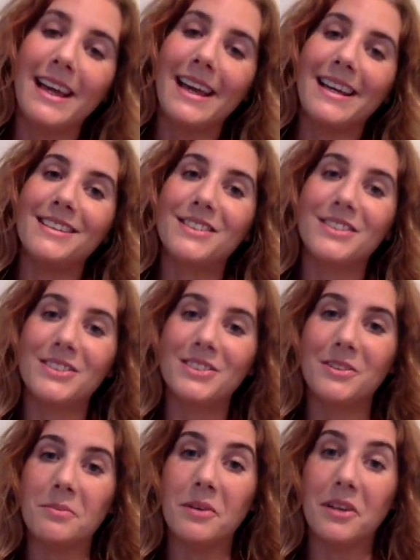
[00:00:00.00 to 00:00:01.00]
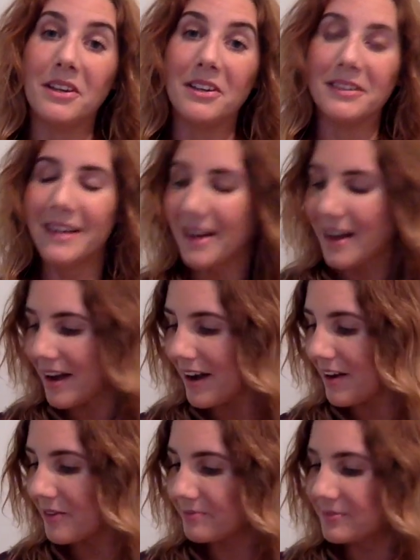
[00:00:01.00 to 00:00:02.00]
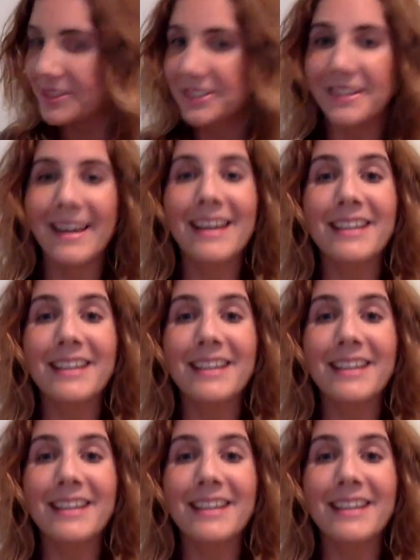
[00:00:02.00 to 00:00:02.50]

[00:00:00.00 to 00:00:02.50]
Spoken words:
It's super good. So yeah,